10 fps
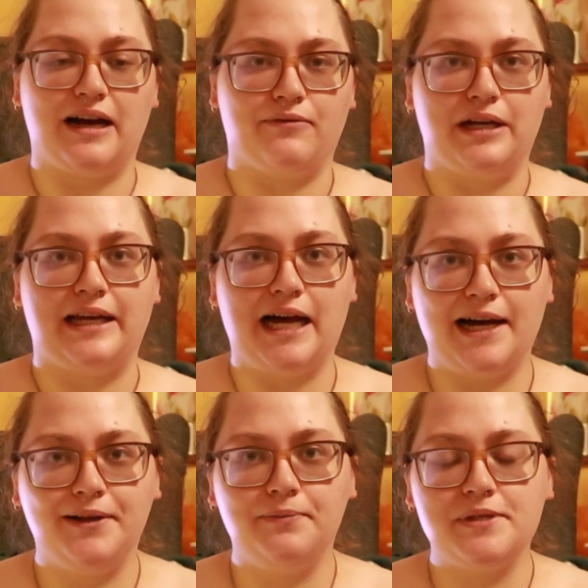and that really
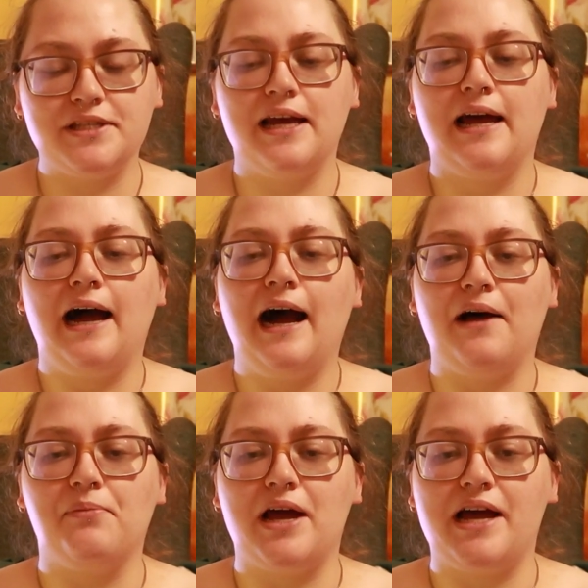helps.
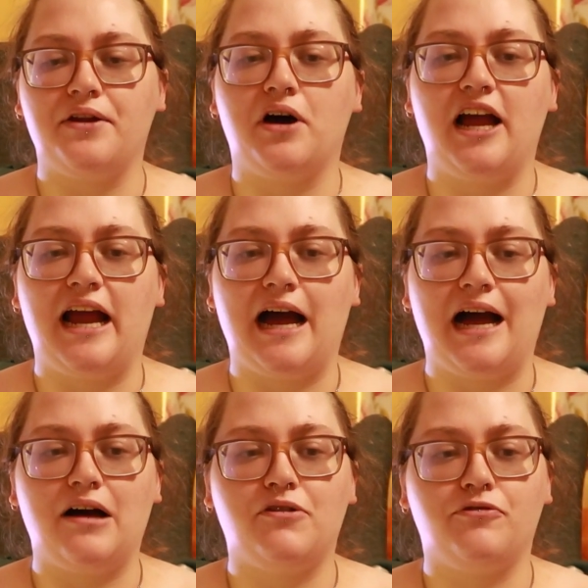And then I
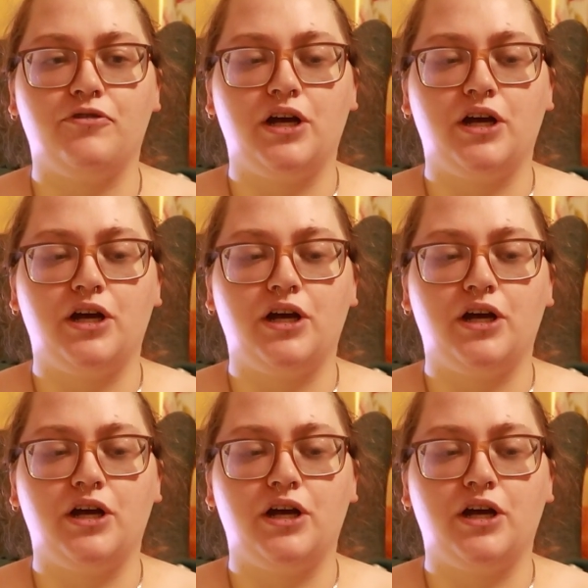have